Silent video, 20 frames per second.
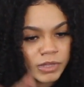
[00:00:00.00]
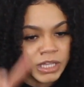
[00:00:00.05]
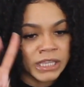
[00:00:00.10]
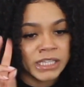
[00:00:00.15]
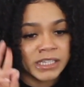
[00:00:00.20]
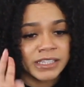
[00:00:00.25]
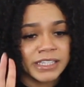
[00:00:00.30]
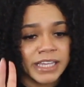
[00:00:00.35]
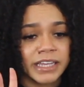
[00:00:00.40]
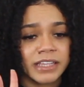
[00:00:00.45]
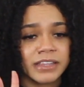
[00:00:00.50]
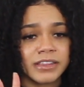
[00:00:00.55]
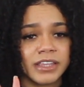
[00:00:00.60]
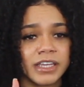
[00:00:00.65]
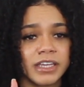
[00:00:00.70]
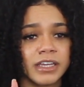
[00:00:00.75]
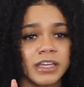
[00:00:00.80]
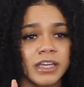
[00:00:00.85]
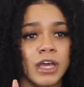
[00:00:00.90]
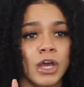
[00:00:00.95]
The second
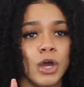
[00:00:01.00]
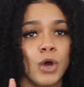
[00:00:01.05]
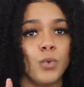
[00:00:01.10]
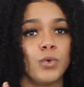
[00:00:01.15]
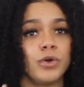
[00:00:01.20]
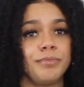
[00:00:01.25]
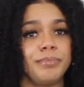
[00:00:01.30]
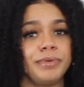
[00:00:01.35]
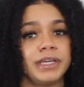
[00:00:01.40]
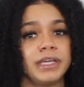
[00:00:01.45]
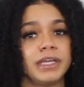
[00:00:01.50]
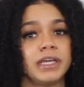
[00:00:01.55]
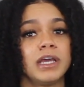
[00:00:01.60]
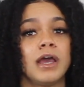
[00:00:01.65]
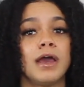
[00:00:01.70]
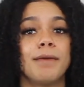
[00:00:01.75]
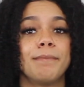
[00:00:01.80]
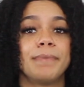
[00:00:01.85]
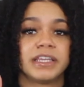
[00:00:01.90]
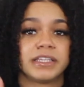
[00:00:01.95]
thing would be
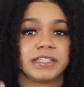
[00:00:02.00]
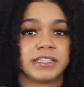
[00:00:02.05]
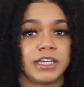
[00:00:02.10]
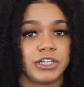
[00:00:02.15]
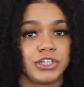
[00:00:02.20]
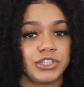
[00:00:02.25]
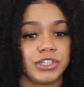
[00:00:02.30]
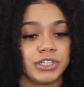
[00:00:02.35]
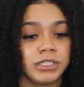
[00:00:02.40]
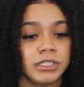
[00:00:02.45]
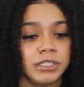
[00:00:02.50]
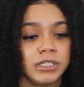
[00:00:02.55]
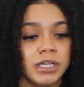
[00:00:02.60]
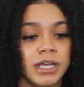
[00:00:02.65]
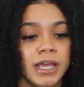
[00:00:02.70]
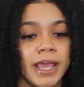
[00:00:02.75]
meditation.